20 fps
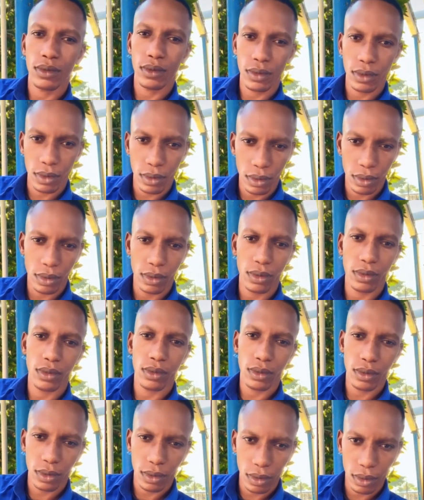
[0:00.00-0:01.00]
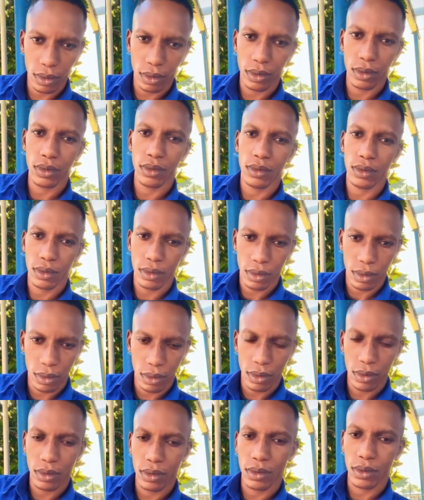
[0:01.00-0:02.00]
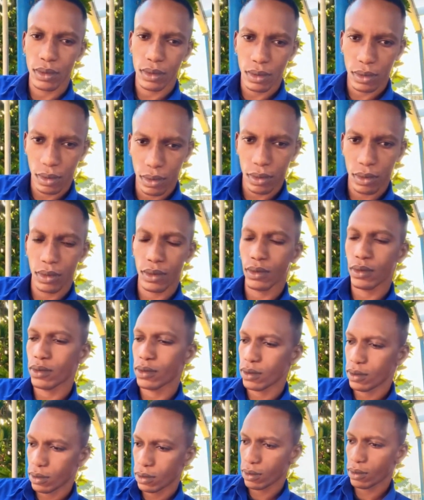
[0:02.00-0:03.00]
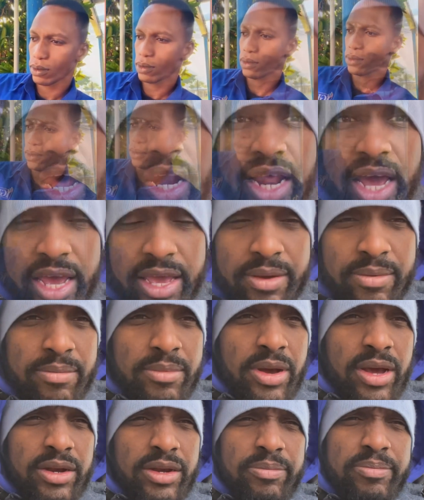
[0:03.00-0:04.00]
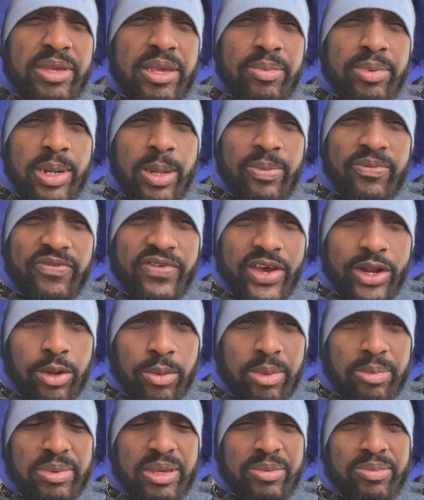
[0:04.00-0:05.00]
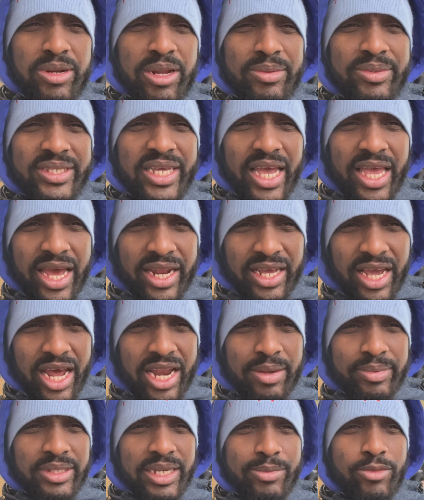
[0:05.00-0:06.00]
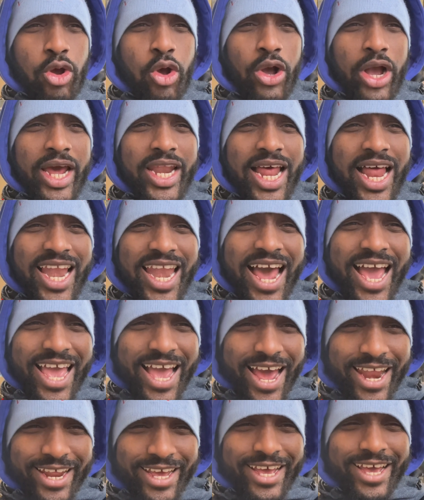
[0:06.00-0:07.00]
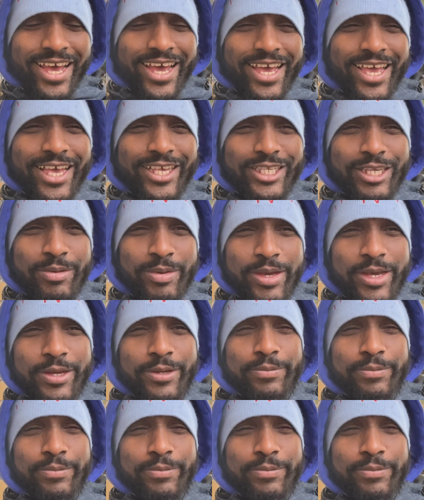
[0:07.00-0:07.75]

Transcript: is a good island, but by the government's them it gets spoiled. man, people I'm fed up, the people am tired, because them say, bro, God, I lied. You see me? Them